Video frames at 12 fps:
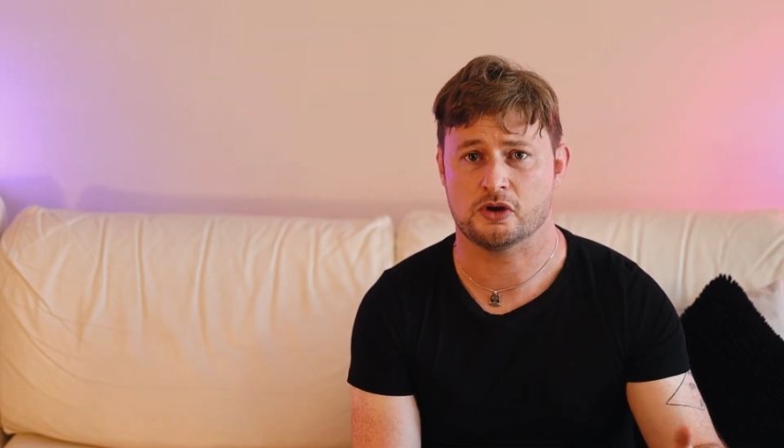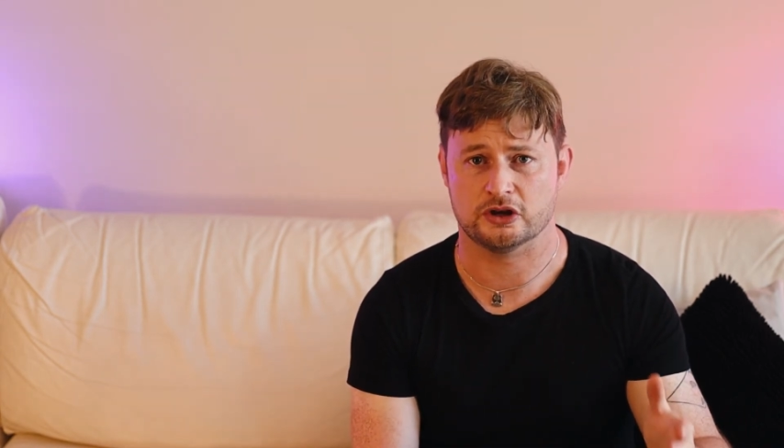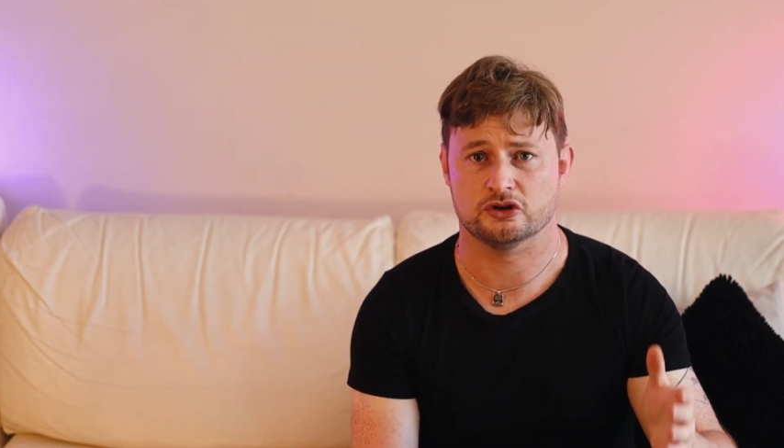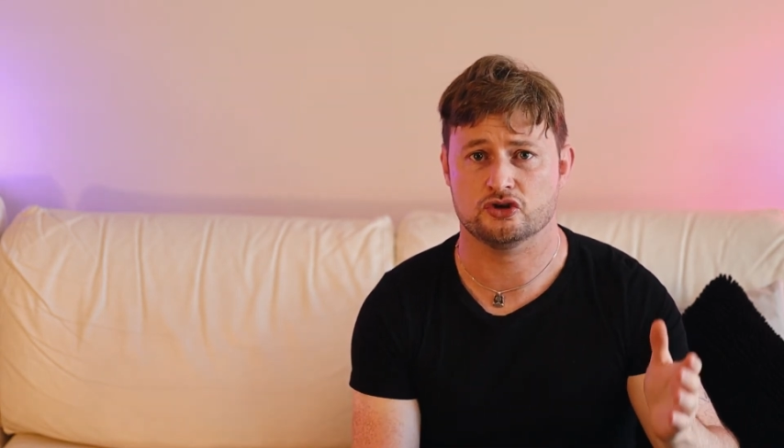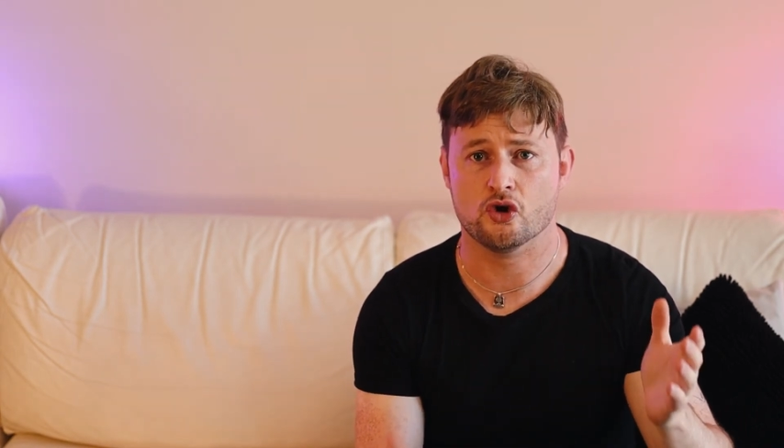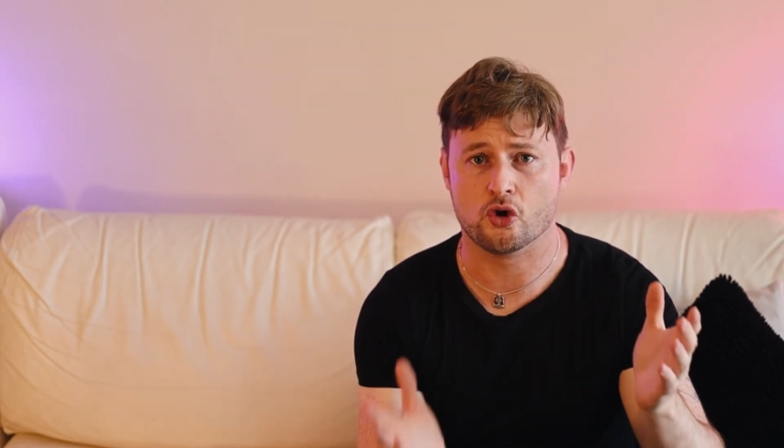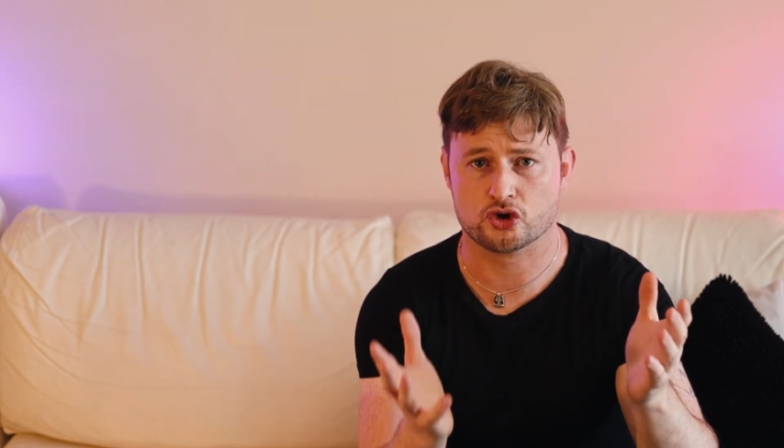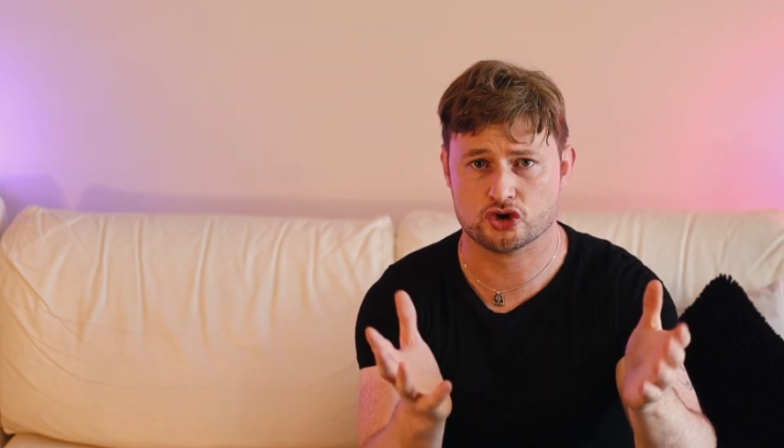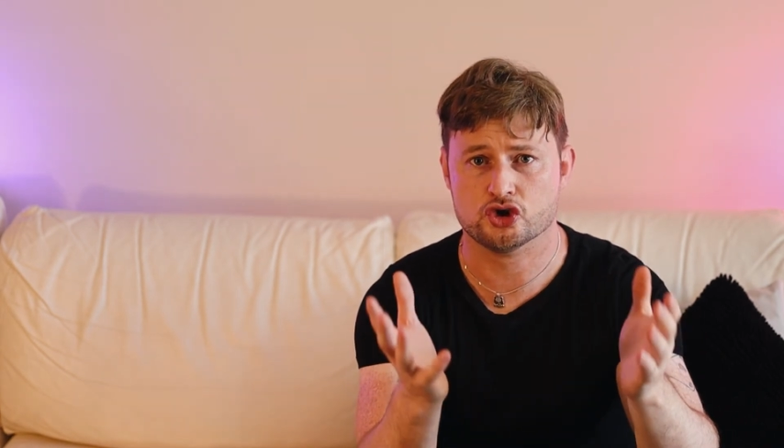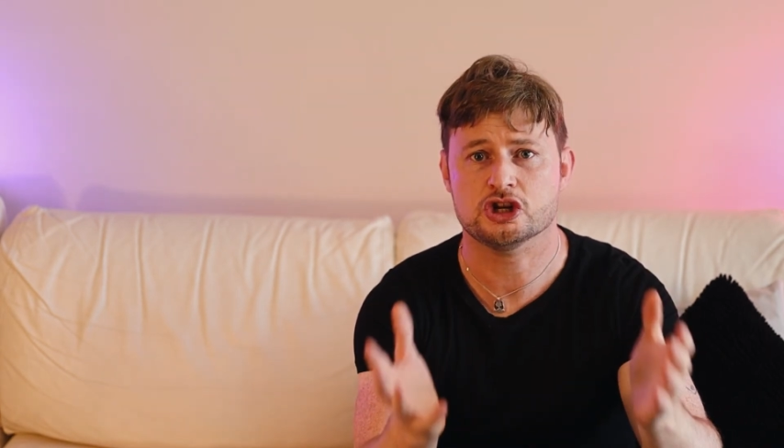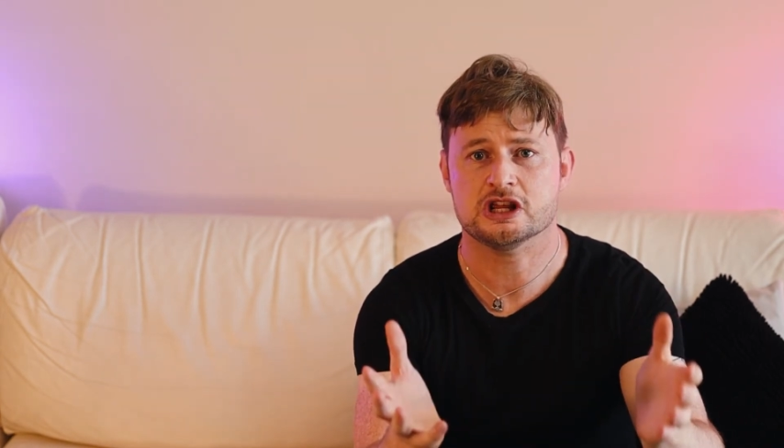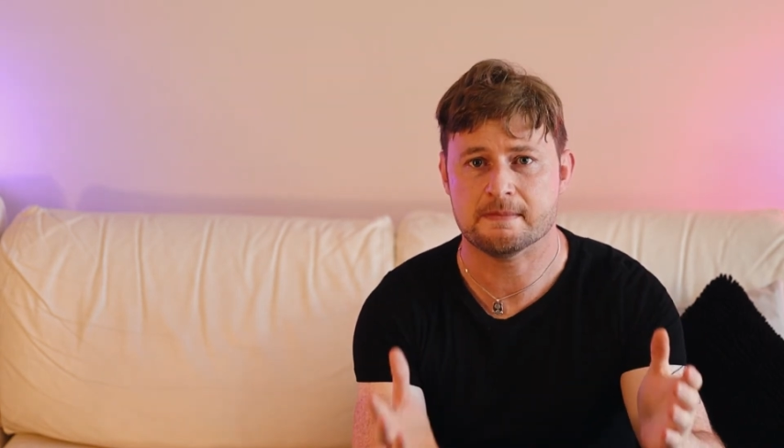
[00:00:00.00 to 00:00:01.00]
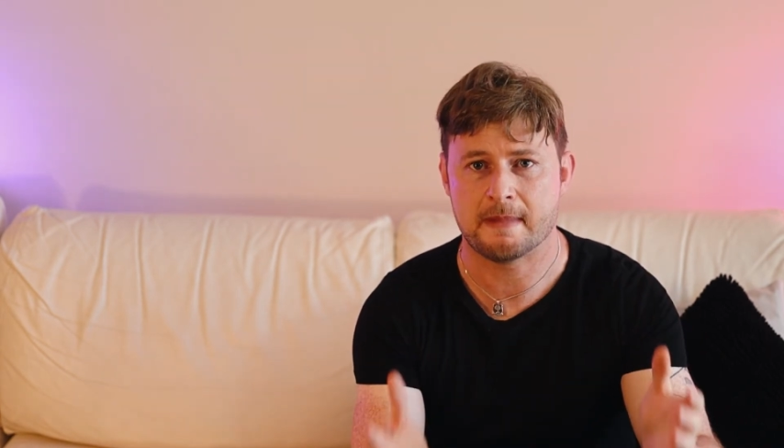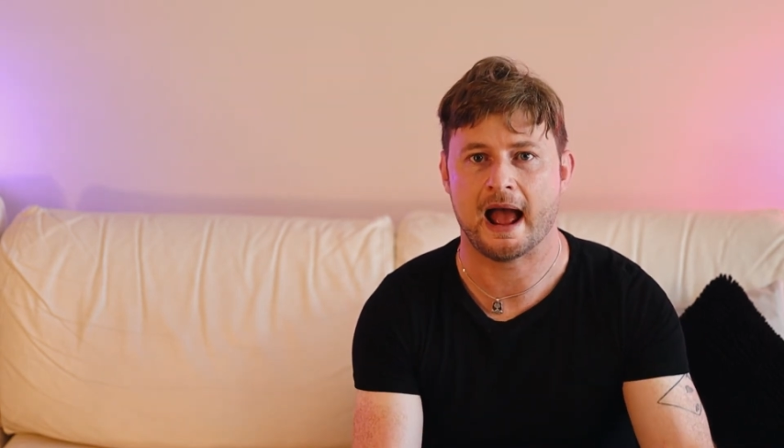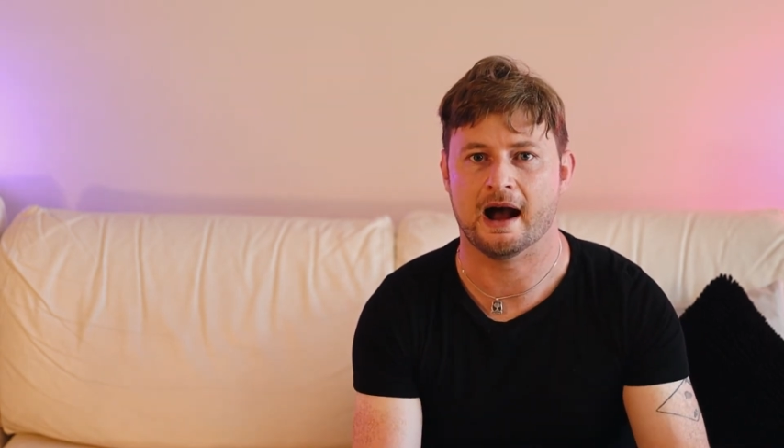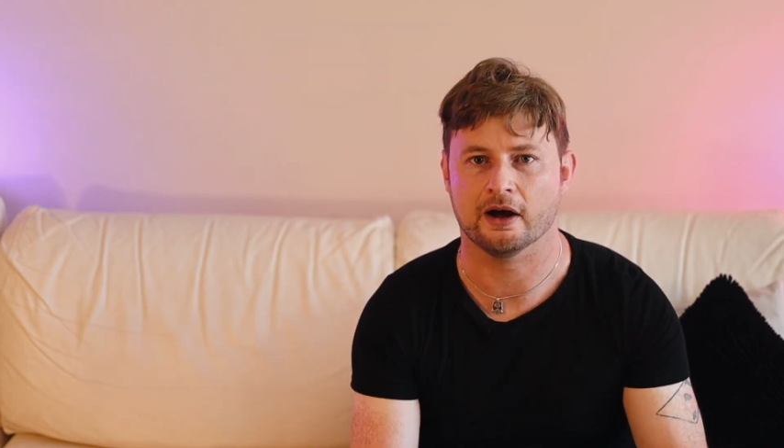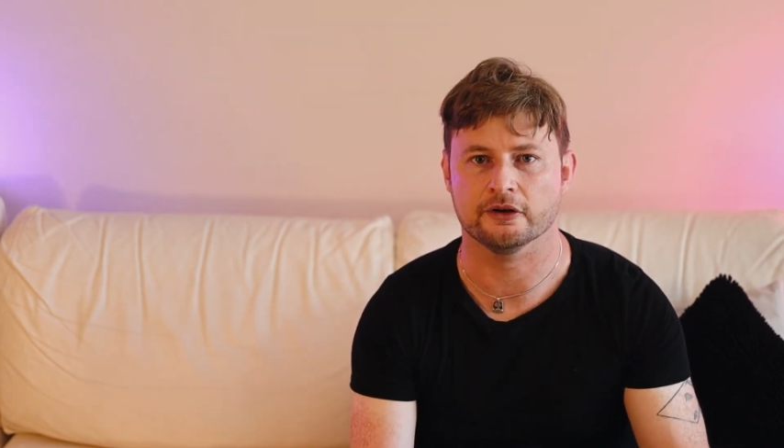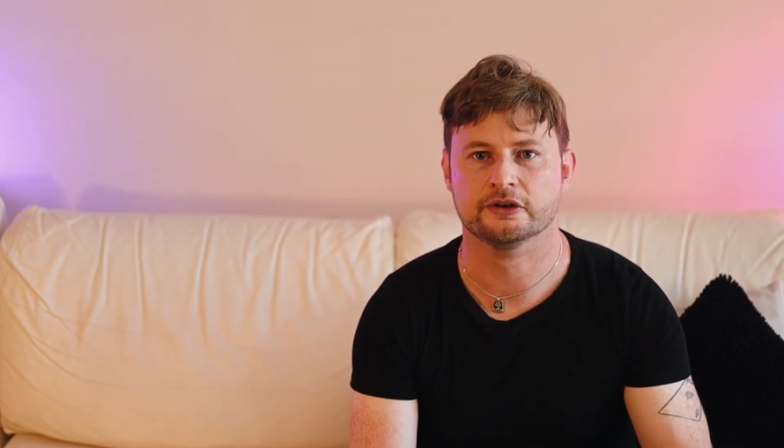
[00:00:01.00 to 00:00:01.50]
you're
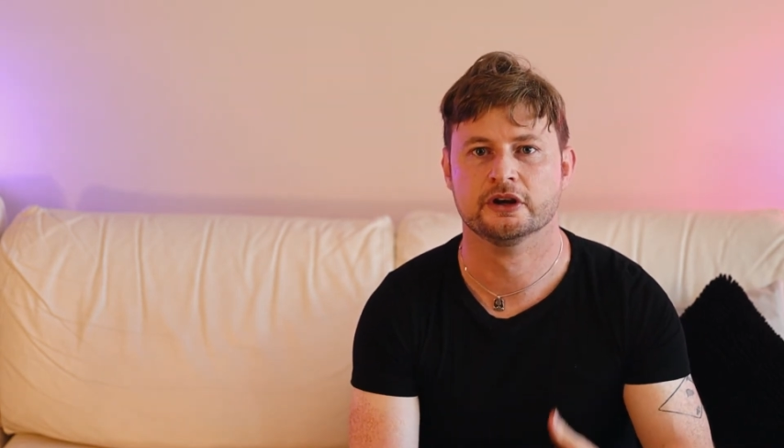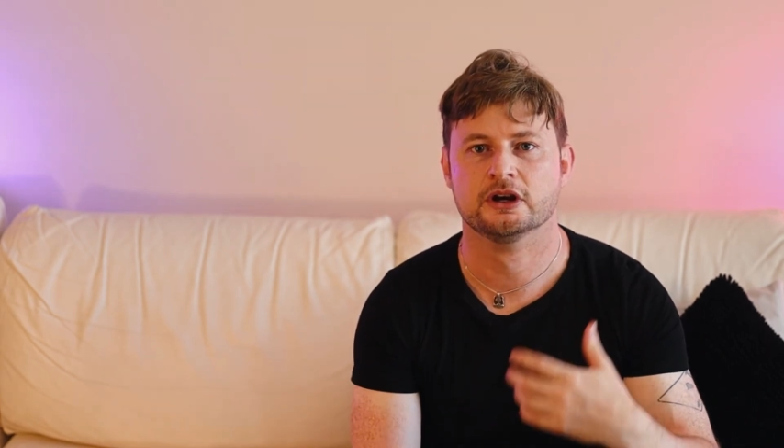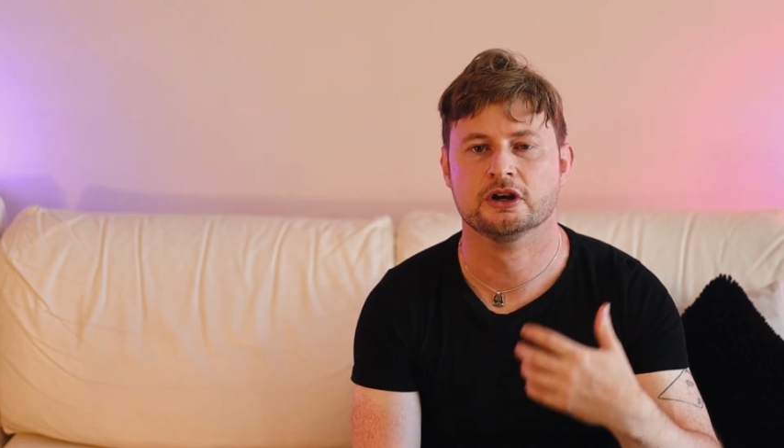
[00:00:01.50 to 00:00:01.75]
duty-bound